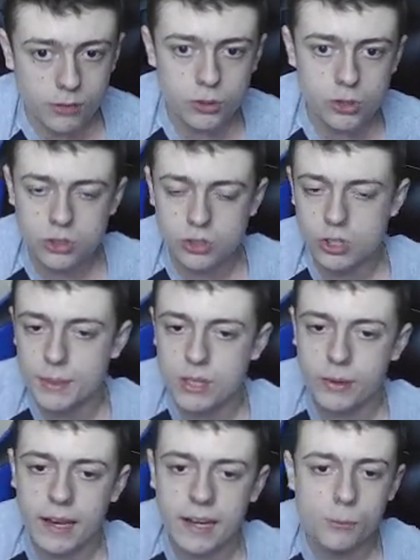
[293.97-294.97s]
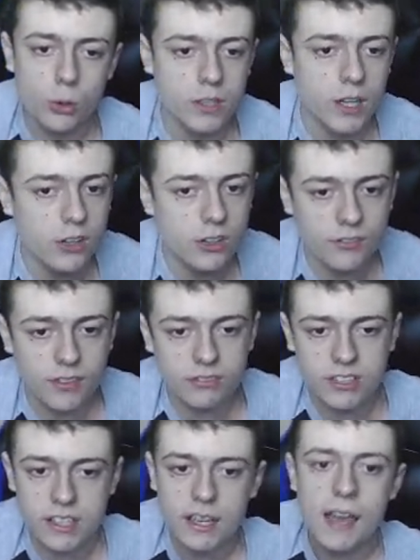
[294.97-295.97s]
rifles, should be doing any more than
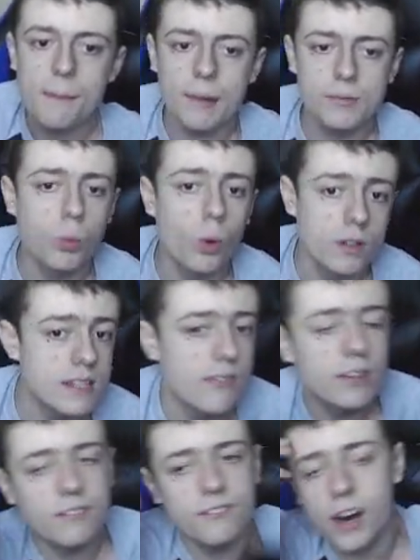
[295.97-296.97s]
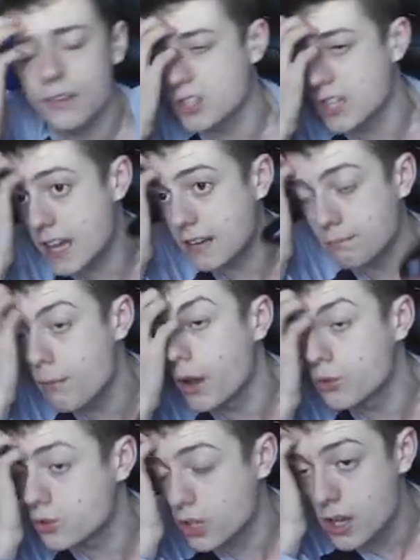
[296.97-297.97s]
150, perhaps 175 to the head
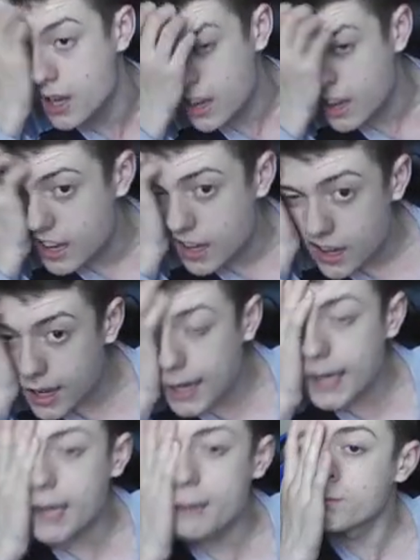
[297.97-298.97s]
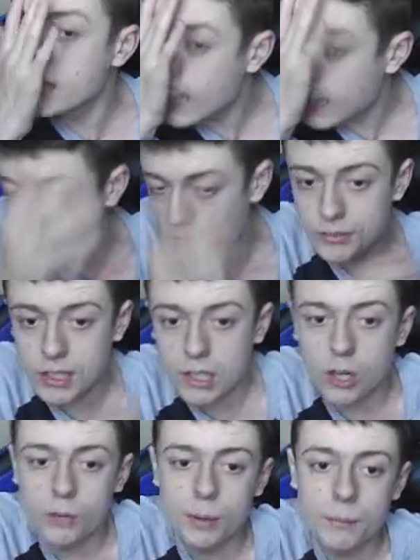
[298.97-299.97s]
most. But yeah, not even a
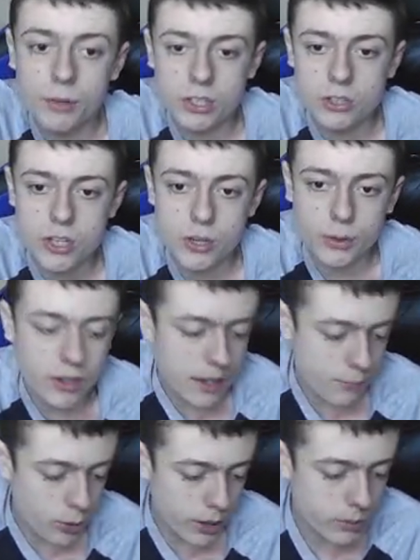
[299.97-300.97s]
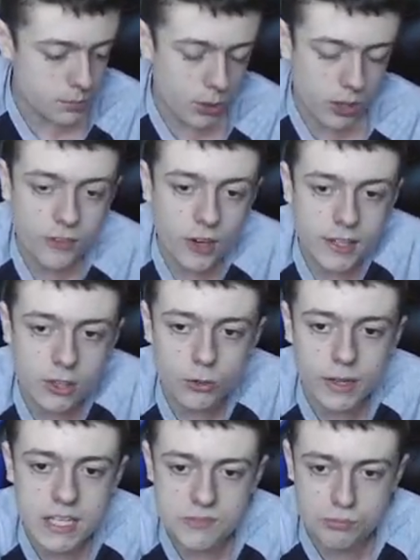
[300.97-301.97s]
gold pump can do 200 anymore. It was modified and
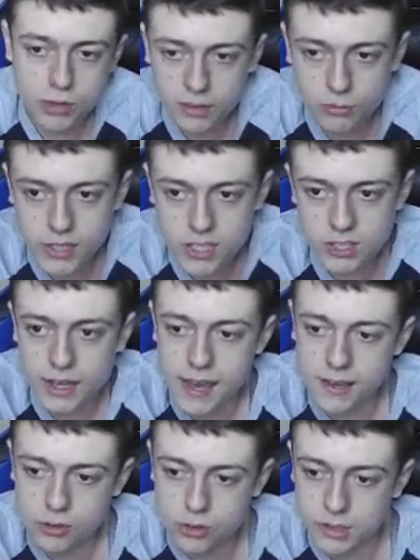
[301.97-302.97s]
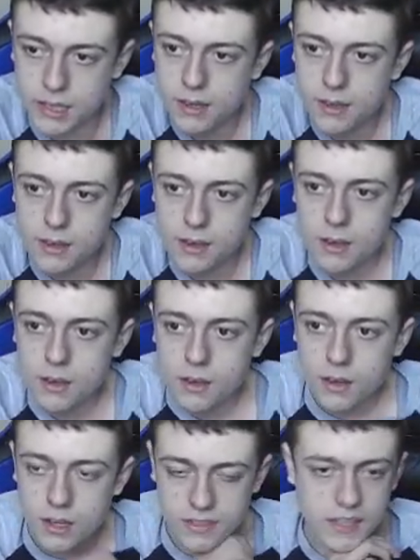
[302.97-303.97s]
created pretty recently, actually. I